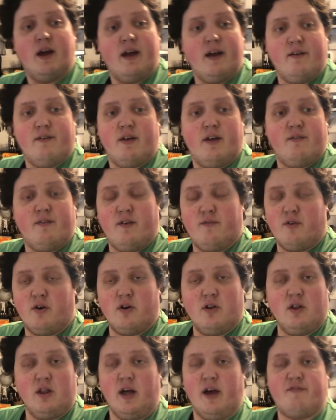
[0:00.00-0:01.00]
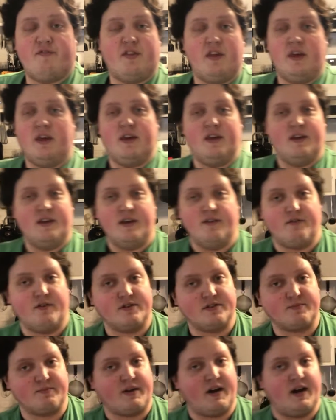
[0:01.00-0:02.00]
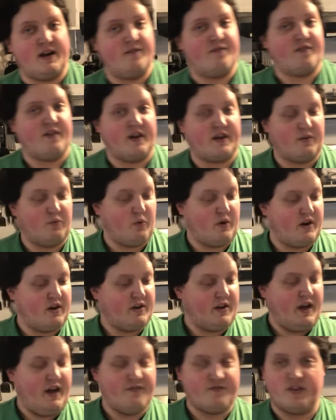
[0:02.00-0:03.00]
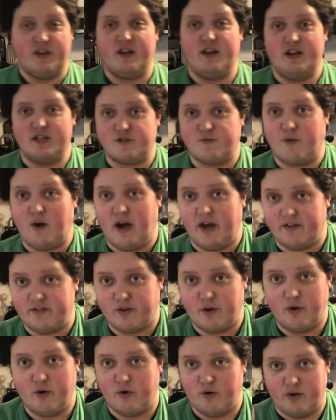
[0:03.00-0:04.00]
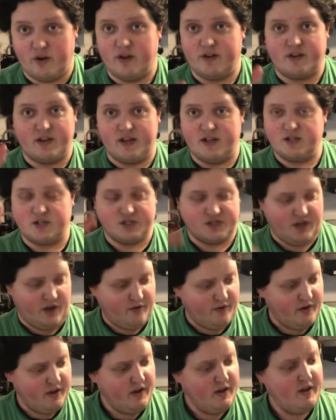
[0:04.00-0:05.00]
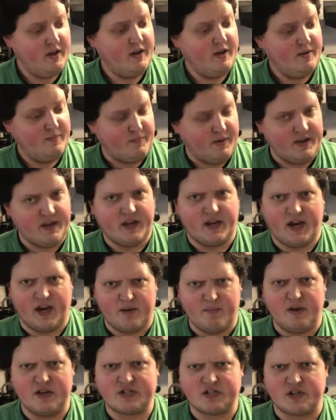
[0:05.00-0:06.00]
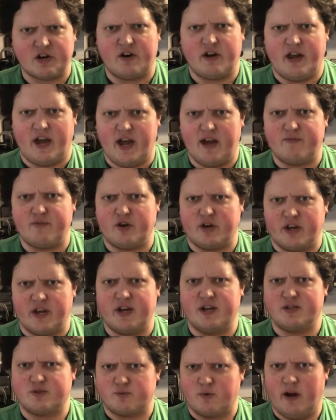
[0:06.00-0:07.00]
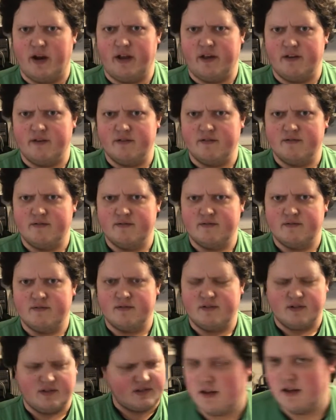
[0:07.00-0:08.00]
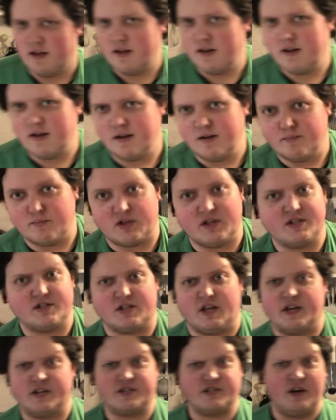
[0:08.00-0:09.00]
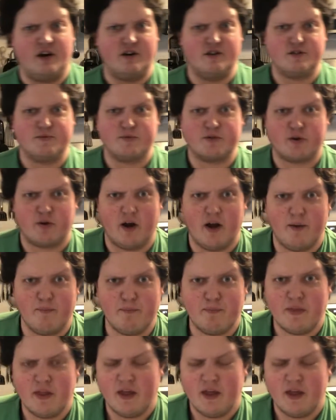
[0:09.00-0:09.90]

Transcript: if you're a lefty, if you're some kind of fucking weird lefty, that's fine too. You have to each his own, but you got to make sure you have your Guinness ready. Please like, share, and subscribe.